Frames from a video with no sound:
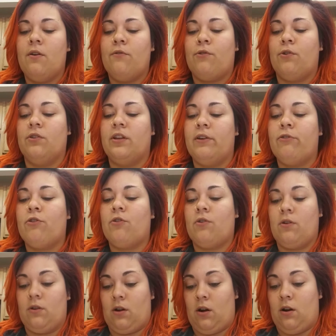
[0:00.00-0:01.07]
For leaf
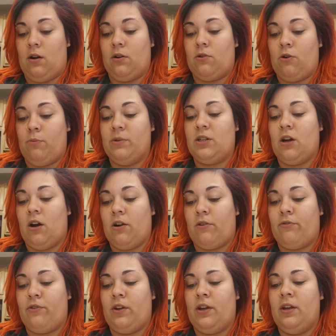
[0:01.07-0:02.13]

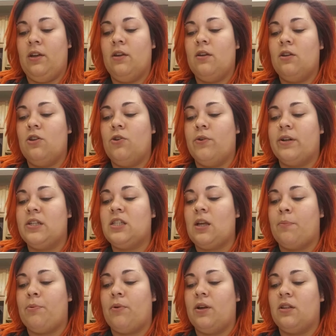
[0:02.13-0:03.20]
chromatography, you could
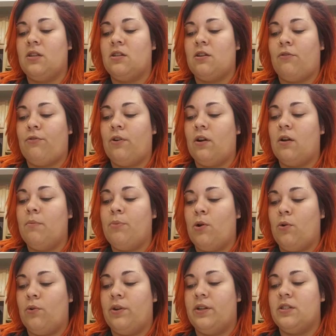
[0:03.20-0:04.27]
separate the different
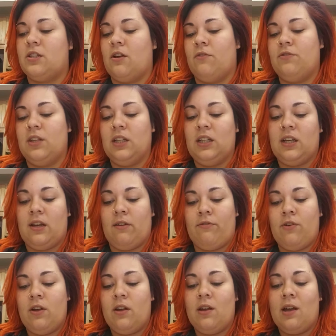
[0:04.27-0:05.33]
components of the
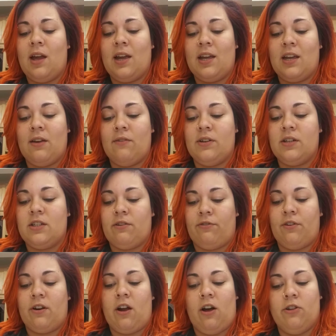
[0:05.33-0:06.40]
leaf and give it
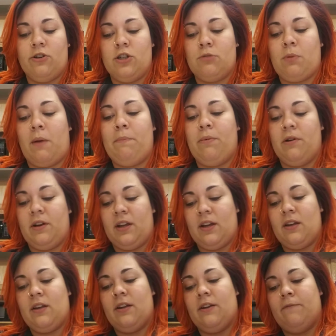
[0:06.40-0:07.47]
different colors by putting
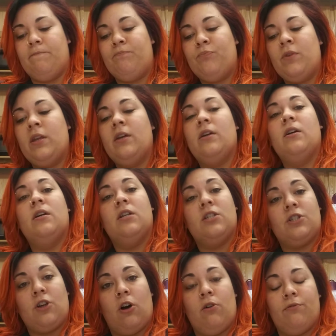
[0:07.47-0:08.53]
it in
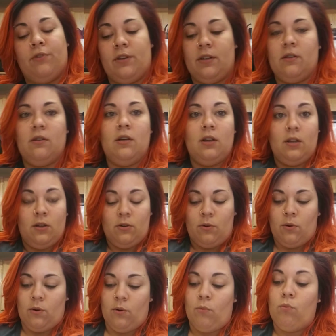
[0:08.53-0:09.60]
solvent,
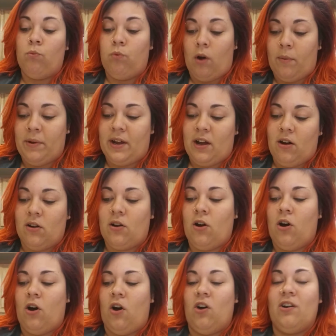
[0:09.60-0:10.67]
quote, rubbing
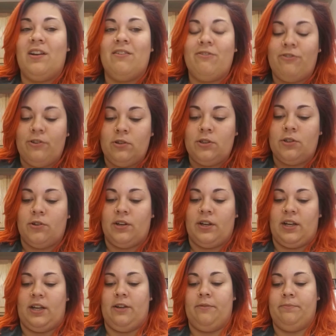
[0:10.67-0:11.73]
alcohol, and
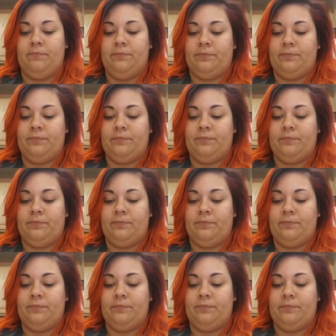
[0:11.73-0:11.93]
filtering it.